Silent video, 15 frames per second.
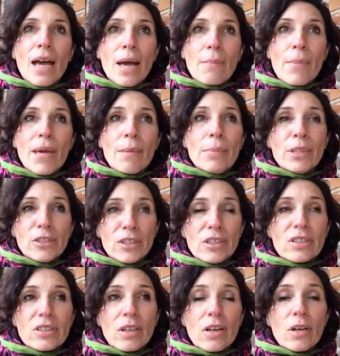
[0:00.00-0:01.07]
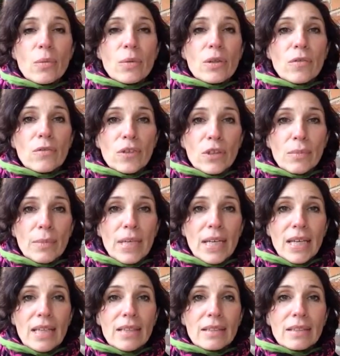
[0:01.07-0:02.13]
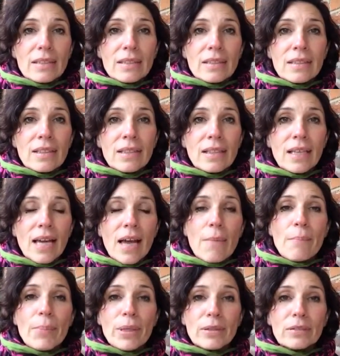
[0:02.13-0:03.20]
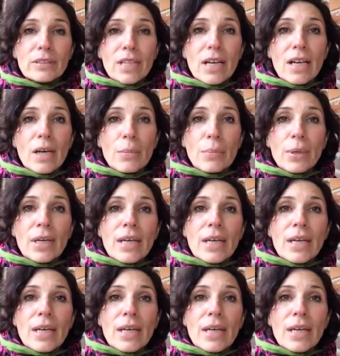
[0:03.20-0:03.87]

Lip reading: and maybe just start with a few minutes and build up